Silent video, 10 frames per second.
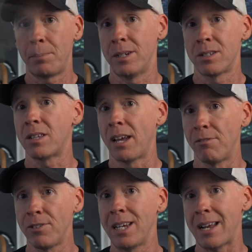is they
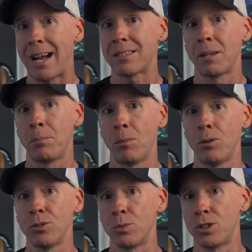inflate asset
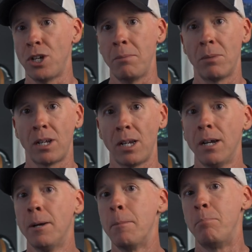bubbles with cheap money,
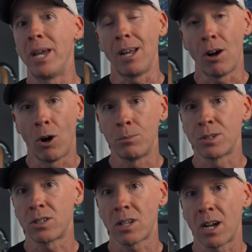making homes
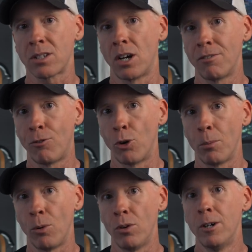and stocks
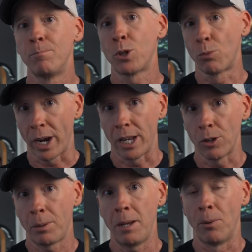unaffordable to
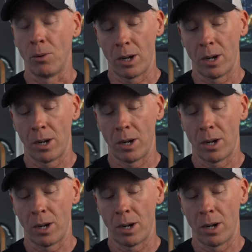regular people.